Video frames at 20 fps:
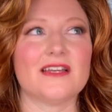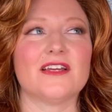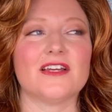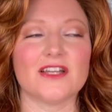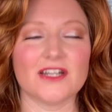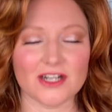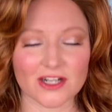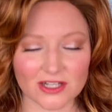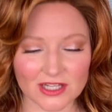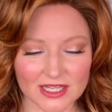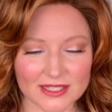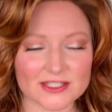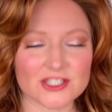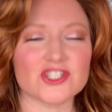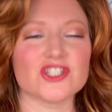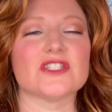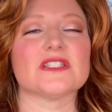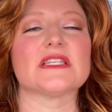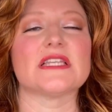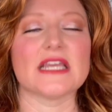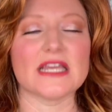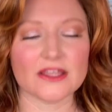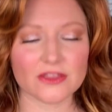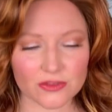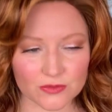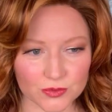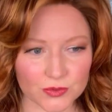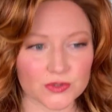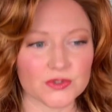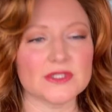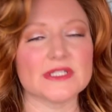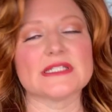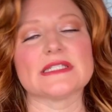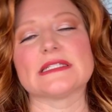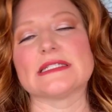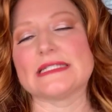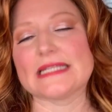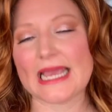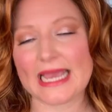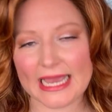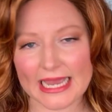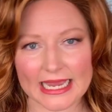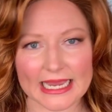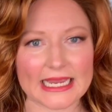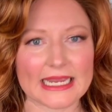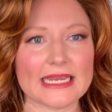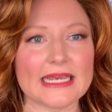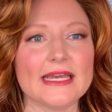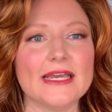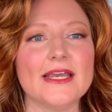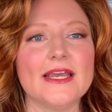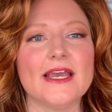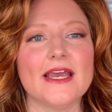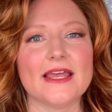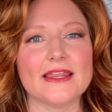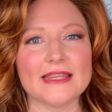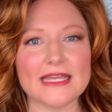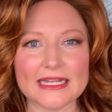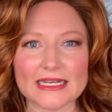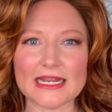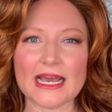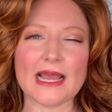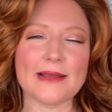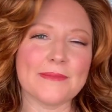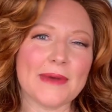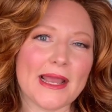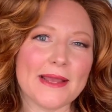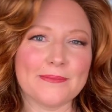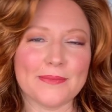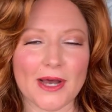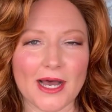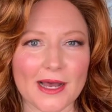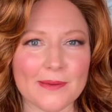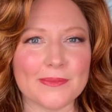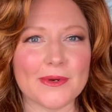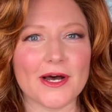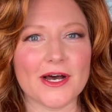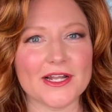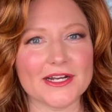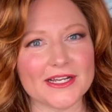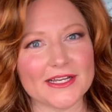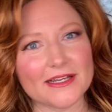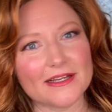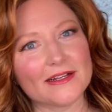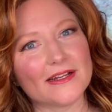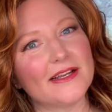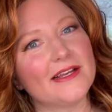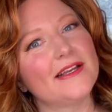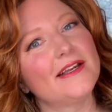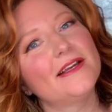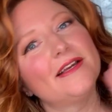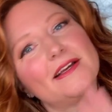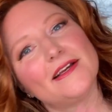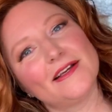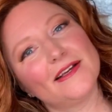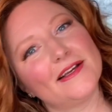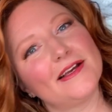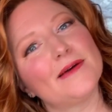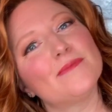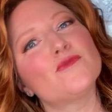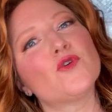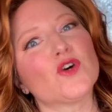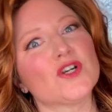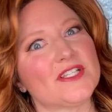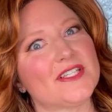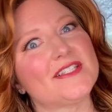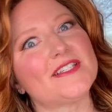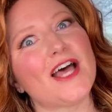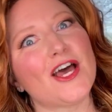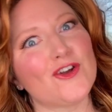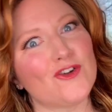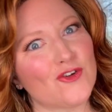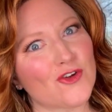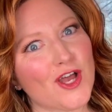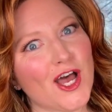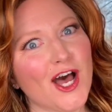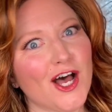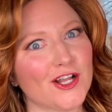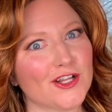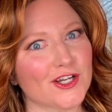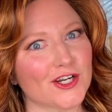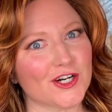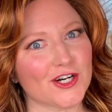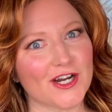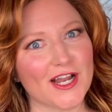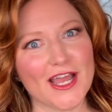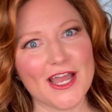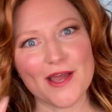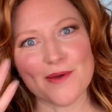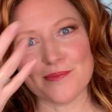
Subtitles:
let's just get through this day, then I might pop on a more subtle color.